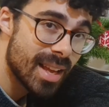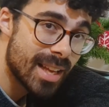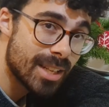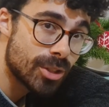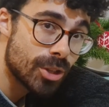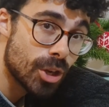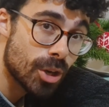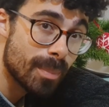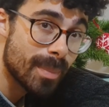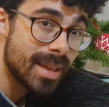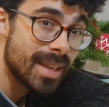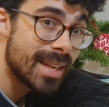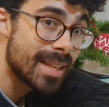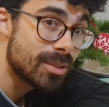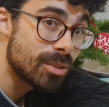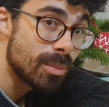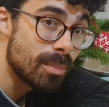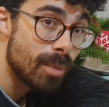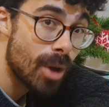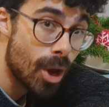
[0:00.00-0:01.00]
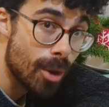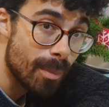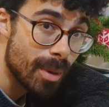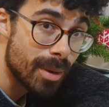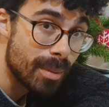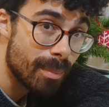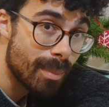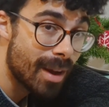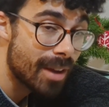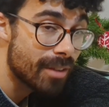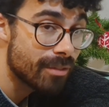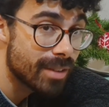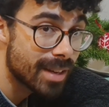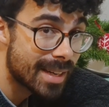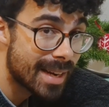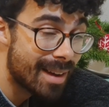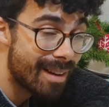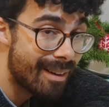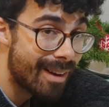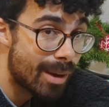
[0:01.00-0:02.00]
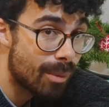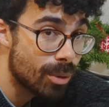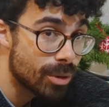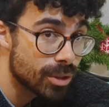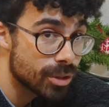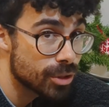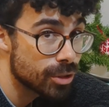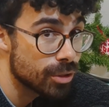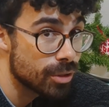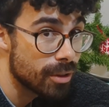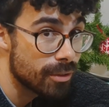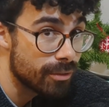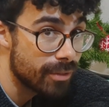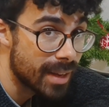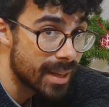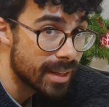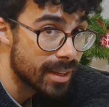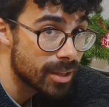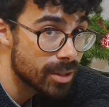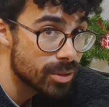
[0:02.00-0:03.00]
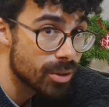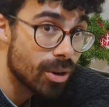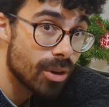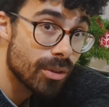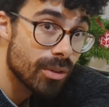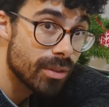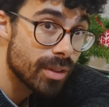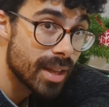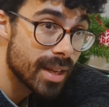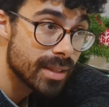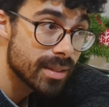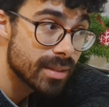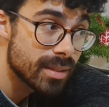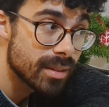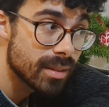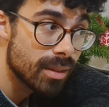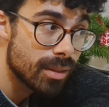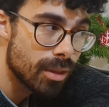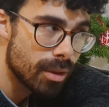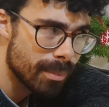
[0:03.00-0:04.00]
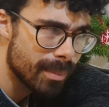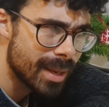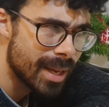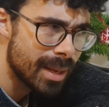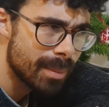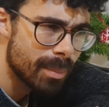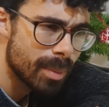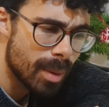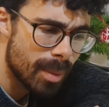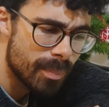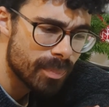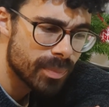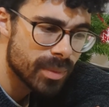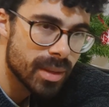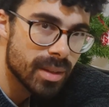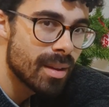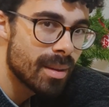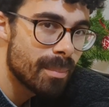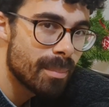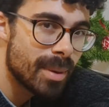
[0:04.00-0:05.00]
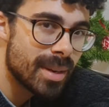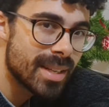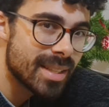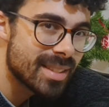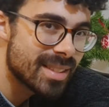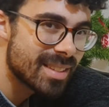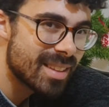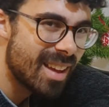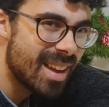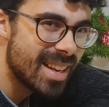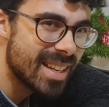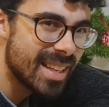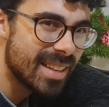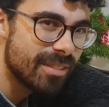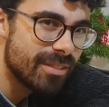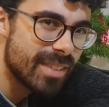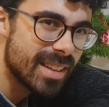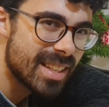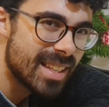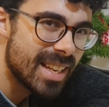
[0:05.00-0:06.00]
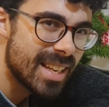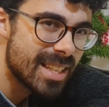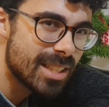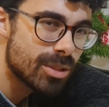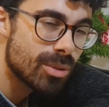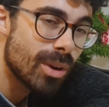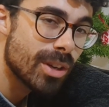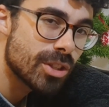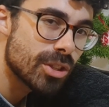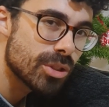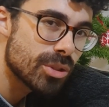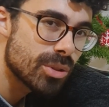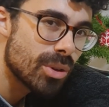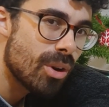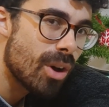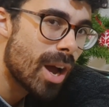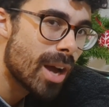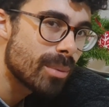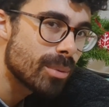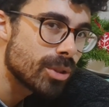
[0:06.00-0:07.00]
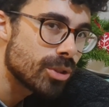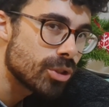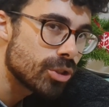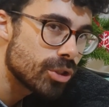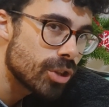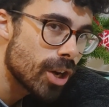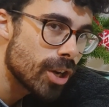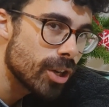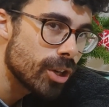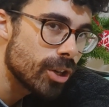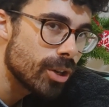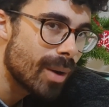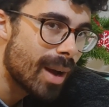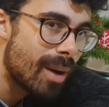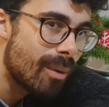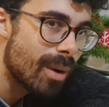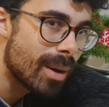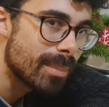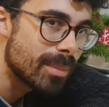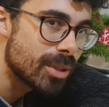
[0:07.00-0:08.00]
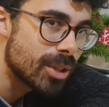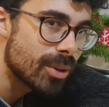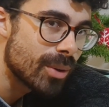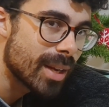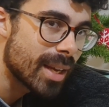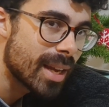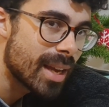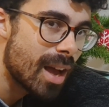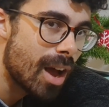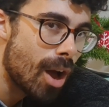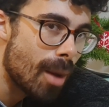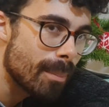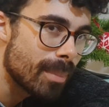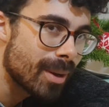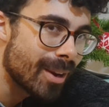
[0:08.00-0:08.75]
It took me a little moment, but I figured out how I want to do the fingers on the Meep. But it's slightly fiddly, so I just thought I would show you how I'm doing it up